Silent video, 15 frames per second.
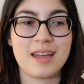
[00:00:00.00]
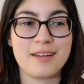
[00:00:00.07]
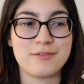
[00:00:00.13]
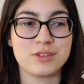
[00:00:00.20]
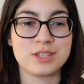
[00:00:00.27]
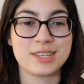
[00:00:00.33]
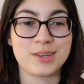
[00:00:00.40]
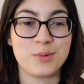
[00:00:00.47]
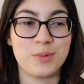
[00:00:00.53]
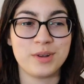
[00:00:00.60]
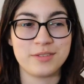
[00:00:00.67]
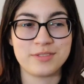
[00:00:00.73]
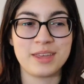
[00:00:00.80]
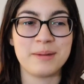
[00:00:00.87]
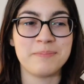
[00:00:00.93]
every single one
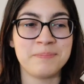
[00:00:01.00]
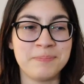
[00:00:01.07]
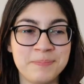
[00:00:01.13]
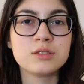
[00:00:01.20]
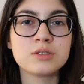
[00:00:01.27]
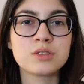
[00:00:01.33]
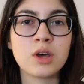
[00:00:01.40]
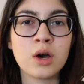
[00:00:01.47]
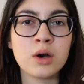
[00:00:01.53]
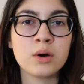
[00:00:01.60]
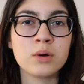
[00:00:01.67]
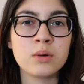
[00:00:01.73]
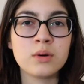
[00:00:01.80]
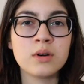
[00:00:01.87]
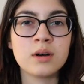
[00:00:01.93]
of them.
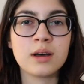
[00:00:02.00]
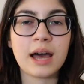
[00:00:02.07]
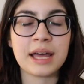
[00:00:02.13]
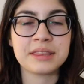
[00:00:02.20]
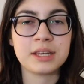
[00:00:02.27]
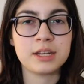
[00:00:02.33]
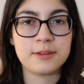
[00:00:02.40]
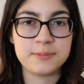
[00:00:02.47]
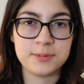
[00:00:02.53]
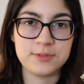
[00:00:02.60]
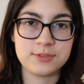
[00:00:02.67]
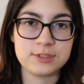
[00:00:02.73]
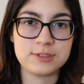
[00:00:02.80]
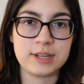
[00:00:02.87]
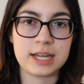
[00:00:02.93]
So at the end of
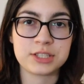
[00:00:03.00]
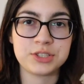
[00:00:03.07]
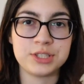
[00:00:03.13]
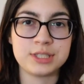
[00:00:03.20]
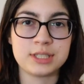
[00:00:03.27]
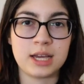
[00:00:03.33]
movie reactions,